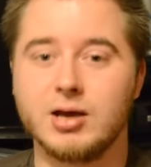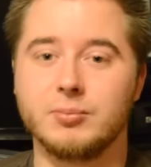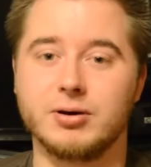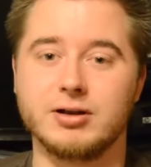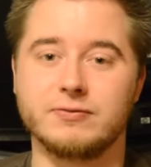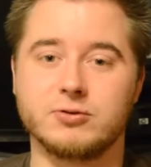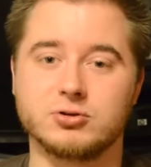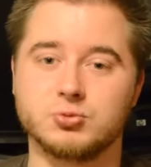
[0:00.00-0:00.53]

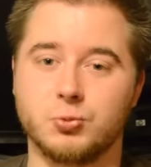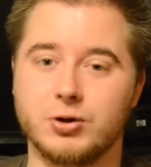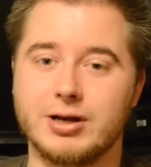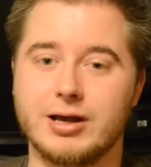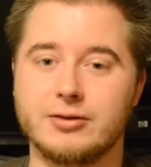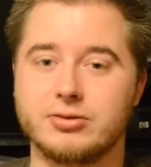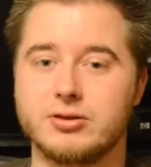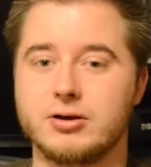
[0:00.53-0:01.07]
but if there's one
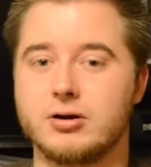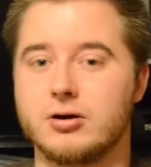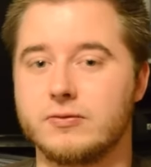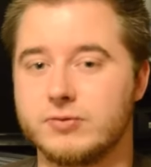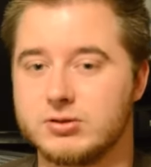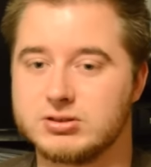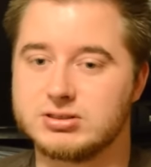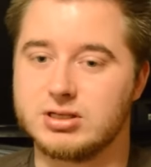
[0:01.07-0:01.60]
out there, if
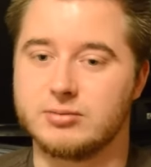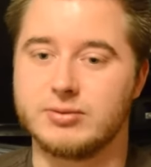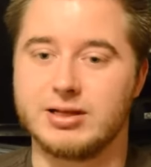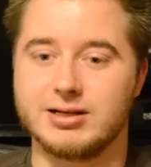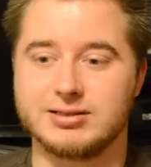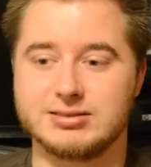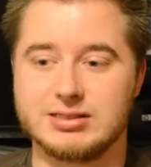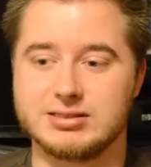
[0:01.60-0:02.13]
there's some
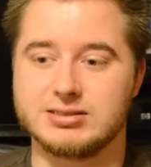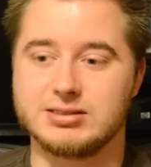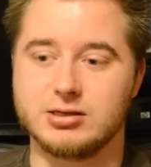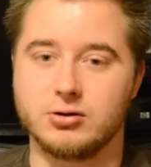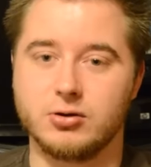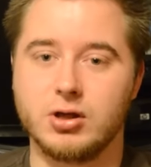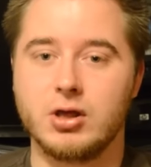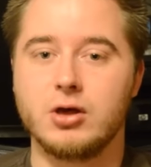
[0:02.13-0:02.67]
that exist
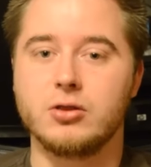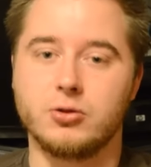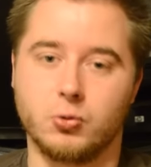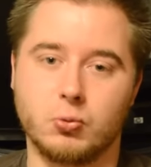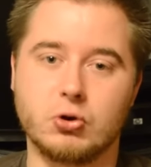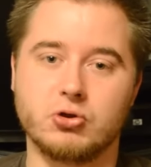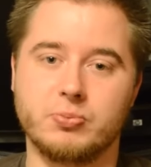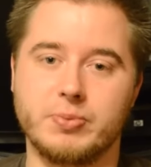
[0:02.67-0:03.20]
still, they're
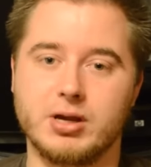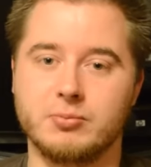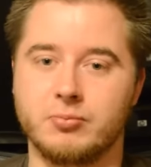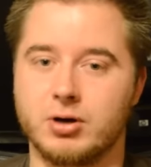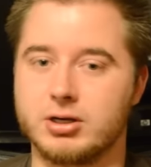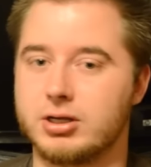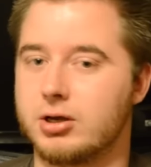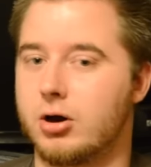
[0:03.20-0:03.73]
worth big
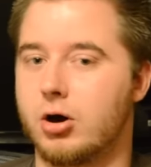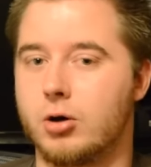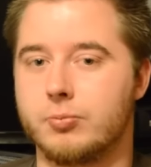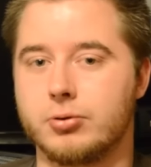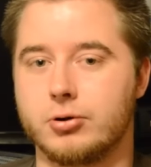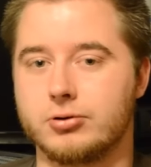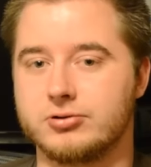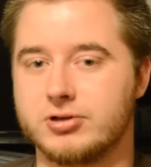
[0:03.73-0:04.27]
money. All
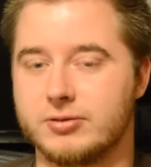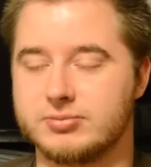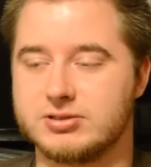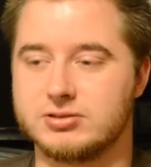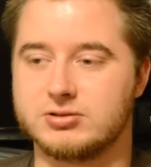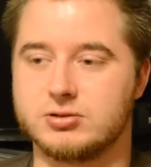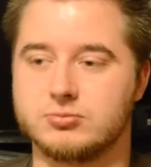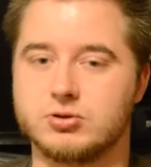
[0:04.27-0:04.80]
prototype
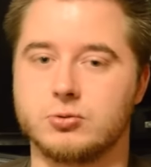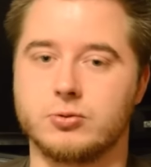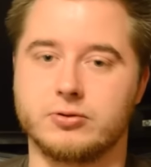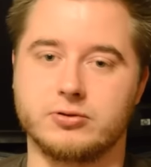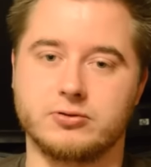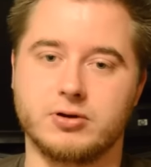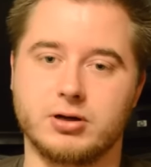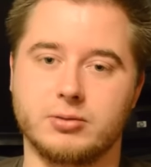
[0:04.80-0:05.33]
systems are
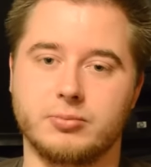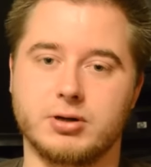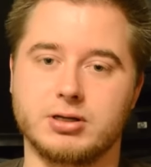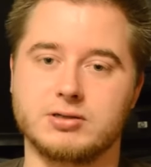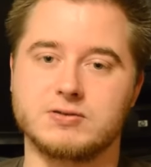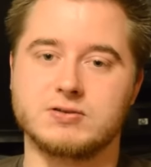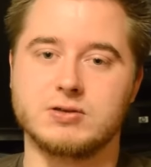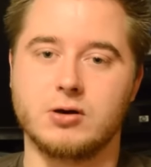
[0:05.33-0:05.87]
worth a ton of
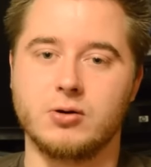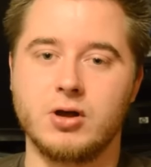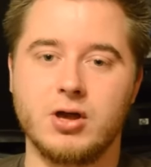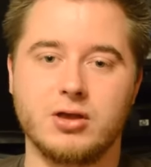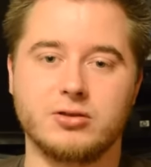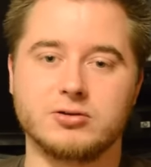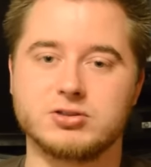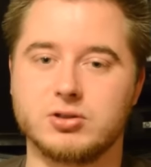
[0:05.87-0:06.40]
money. So
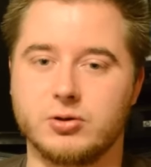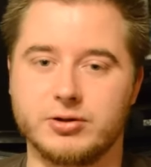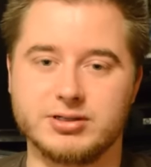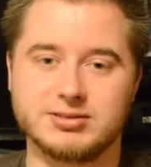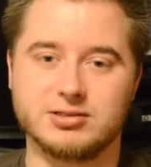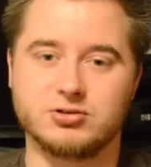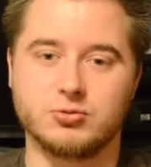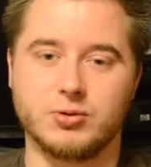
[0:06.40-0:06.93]
those are the only
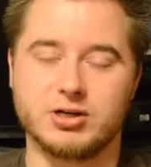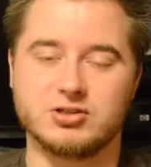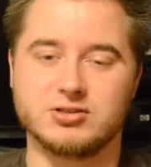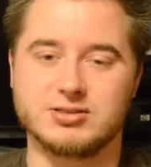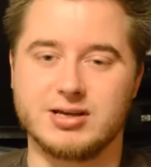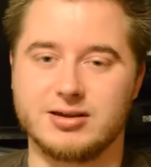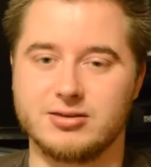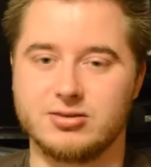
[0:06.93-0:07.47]

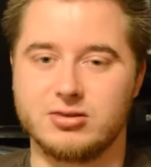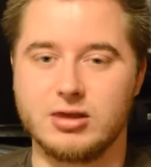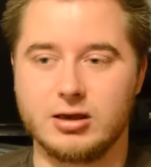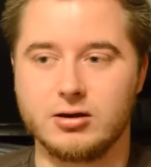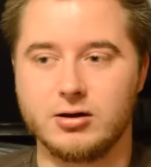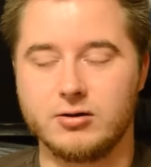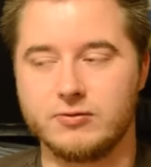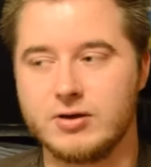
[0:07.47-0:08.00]
situations I could
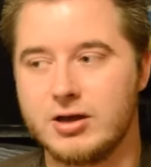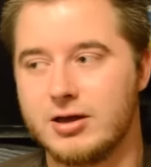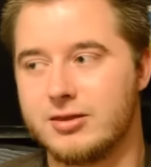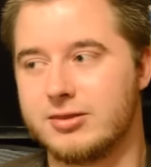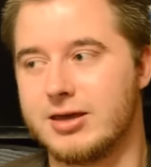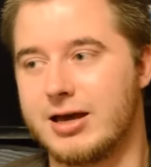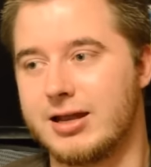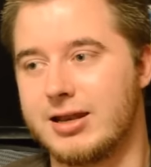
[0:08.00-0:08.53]
think of
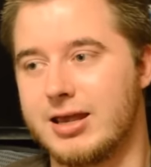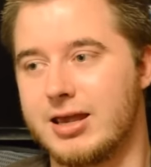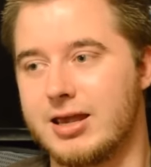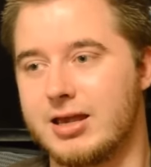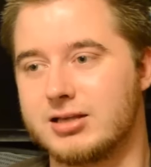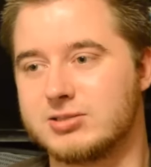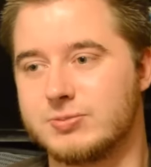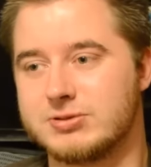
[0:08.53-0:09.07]
that
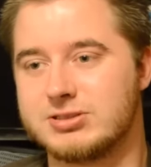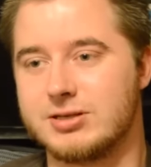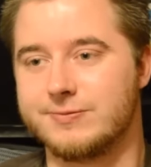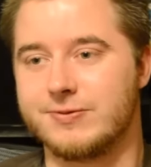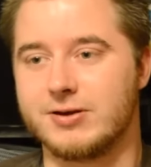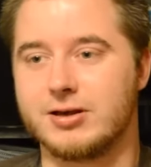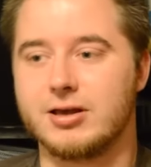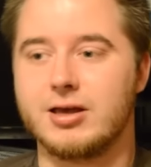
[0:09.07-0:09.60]
a
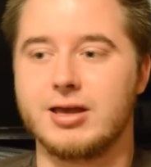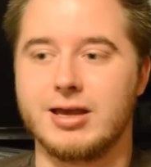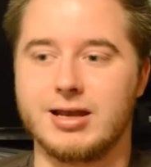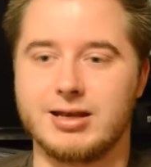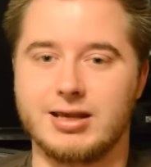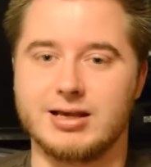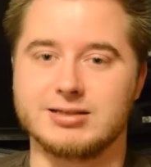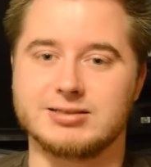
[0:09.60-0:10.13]
specific
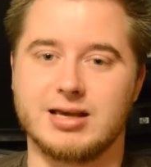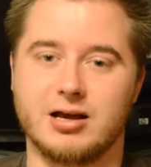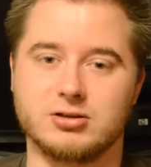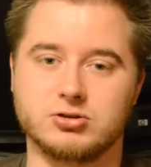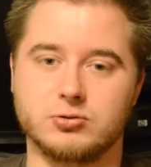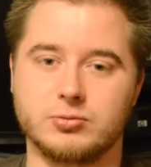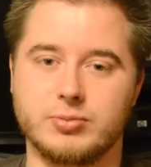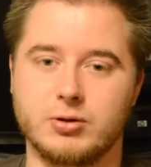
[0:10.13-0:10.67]
NES
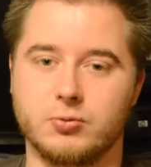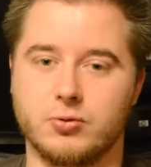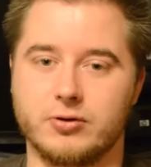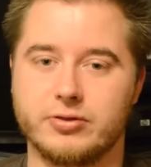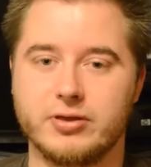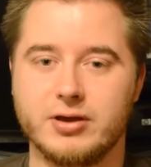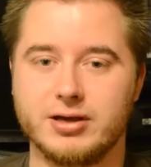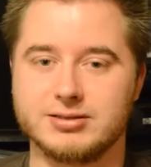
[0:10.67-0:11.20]
console would be
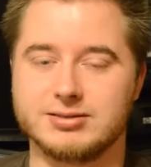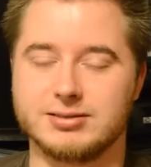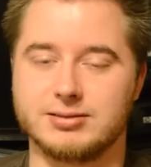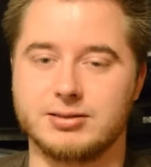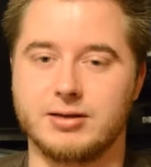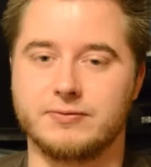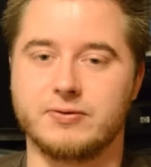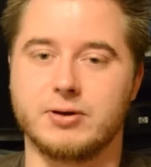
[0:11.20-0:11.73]
worth a
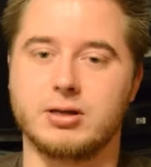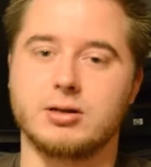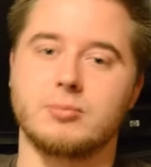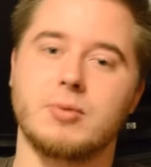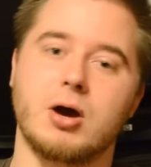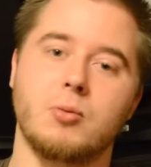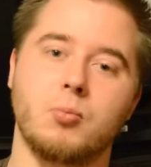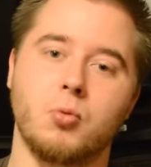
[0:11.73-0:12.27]
significant
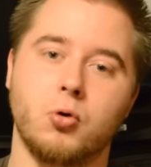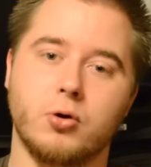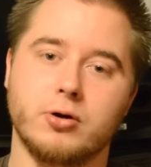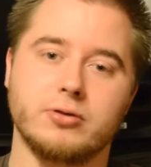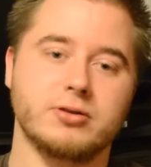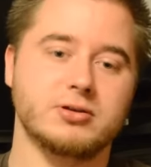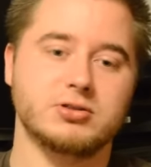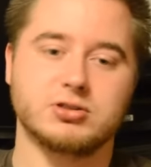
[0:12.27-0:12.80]
amount
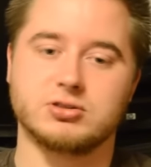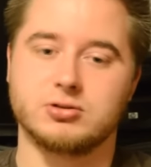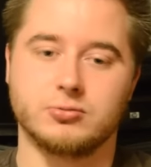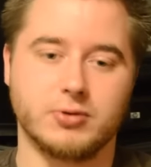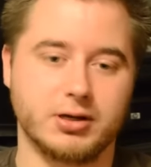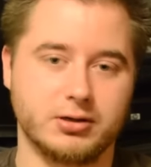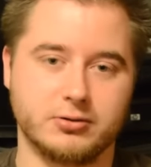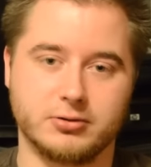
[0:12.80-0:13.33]
more than just a
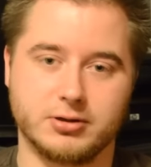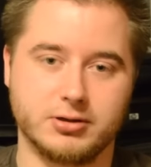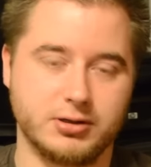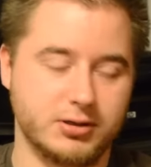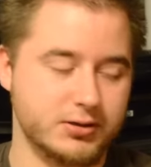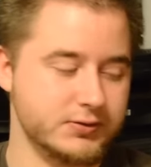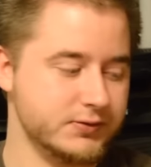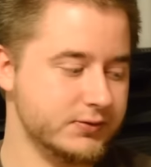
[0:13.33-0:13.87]
regular
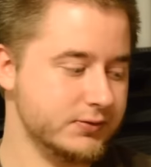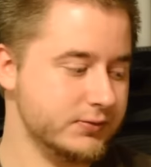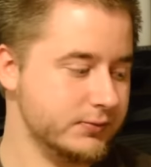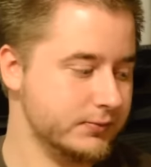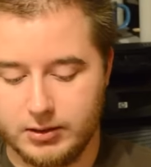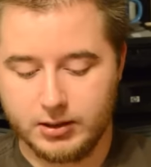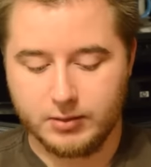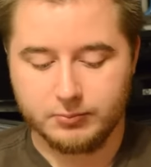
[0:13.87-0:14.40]
NES.
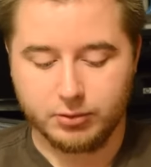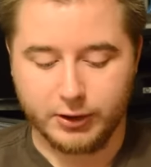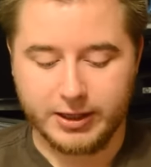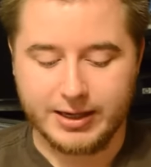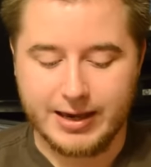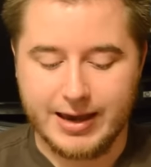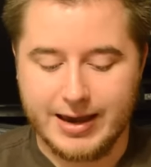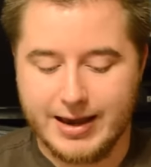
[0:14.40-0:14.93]

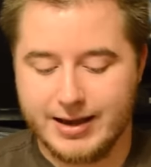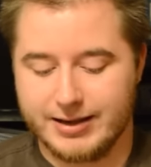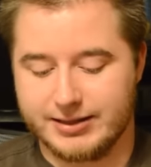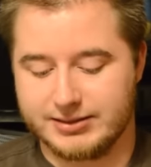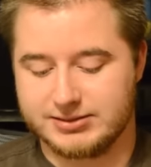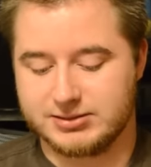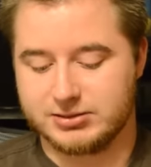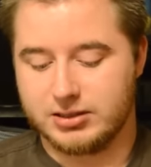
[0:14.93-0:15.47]
Plague
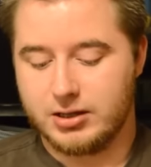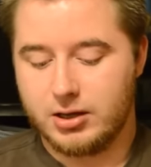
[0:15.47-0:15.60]
asks,